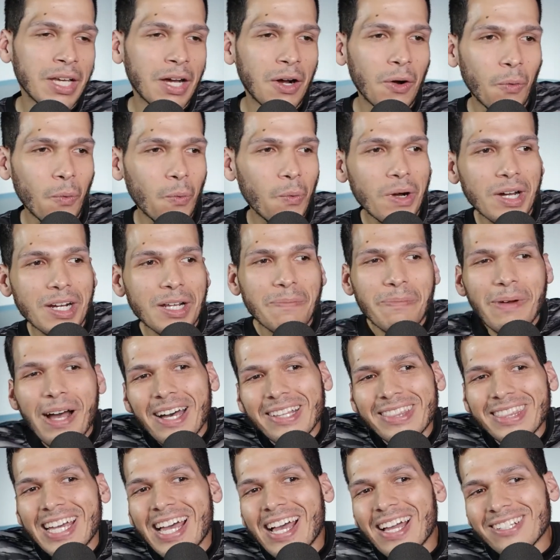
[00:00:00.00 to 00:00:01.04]
what
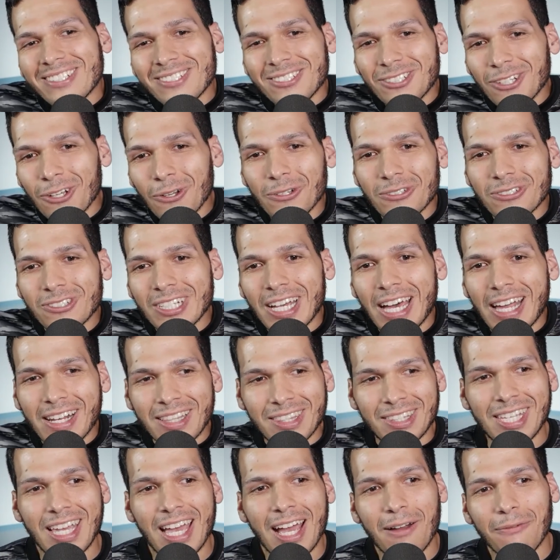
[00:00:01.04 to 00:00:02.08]
about that suicide
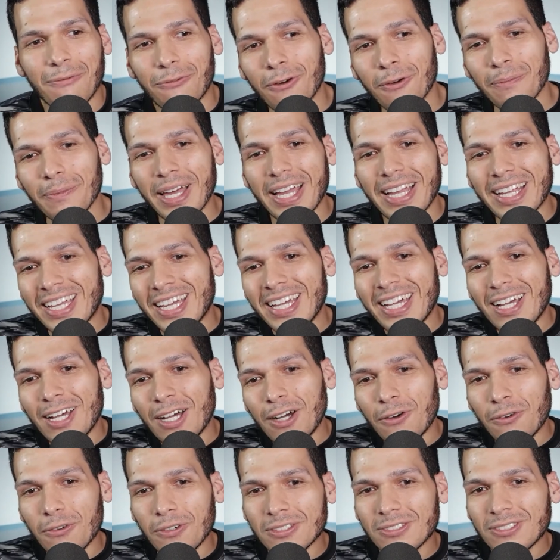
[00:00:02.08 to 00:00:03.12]
attempt from like
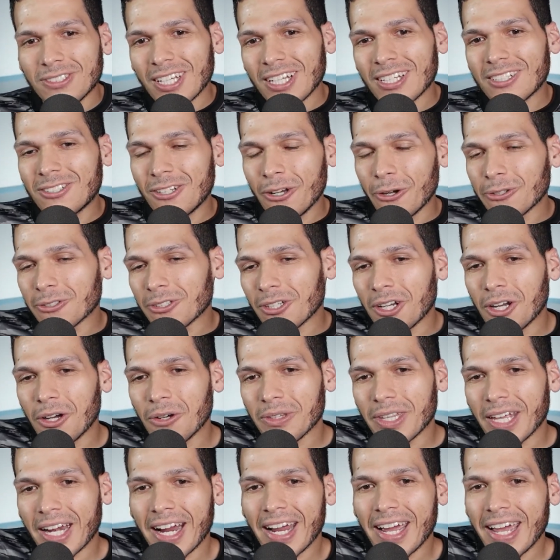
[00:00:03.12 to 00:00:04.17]
6 years ago
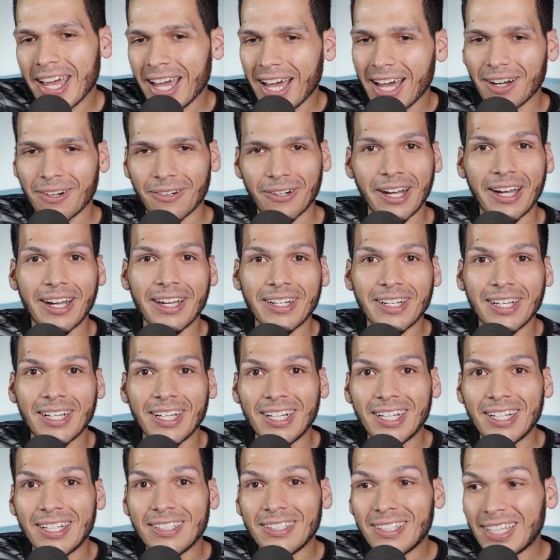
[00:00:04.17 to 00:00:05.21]
that I had, right?
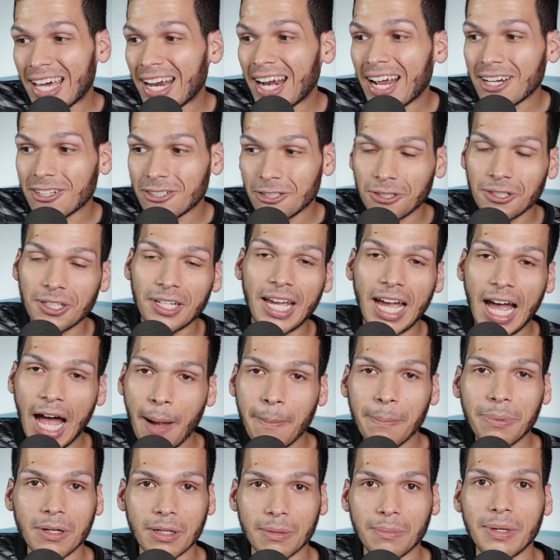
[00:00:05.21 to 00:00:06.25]
That actually
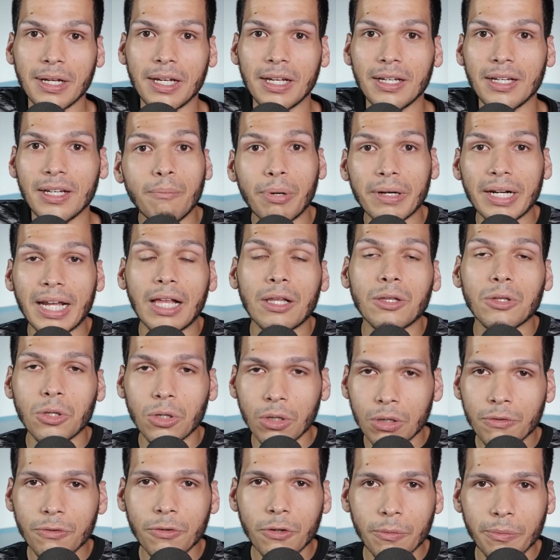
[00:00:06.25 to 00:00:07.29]
happened to me. But I
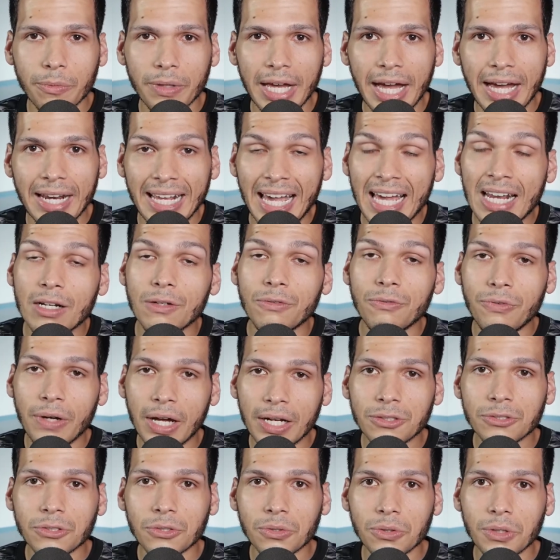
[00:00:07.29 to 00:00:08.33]
learned from that, and
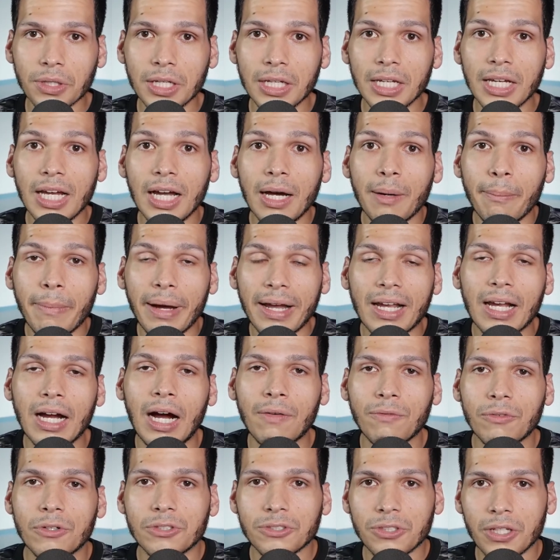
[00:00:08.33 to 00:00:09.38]
eventually my
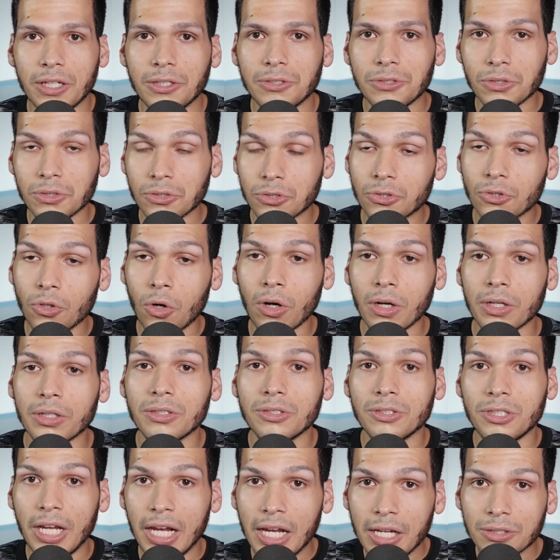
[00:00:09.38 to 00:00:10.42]
conversation started
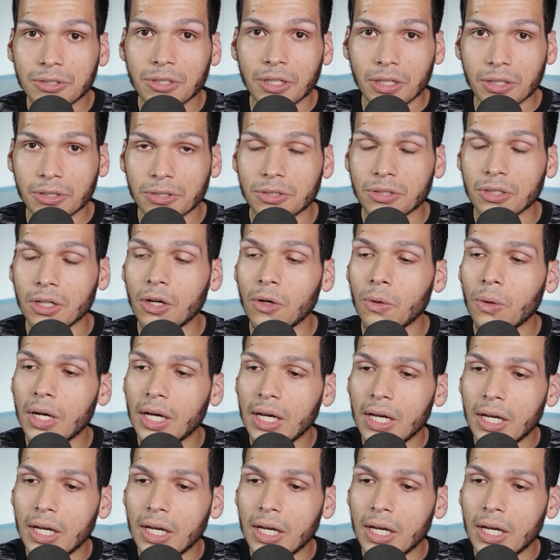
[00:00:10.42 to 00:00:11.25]
changing. So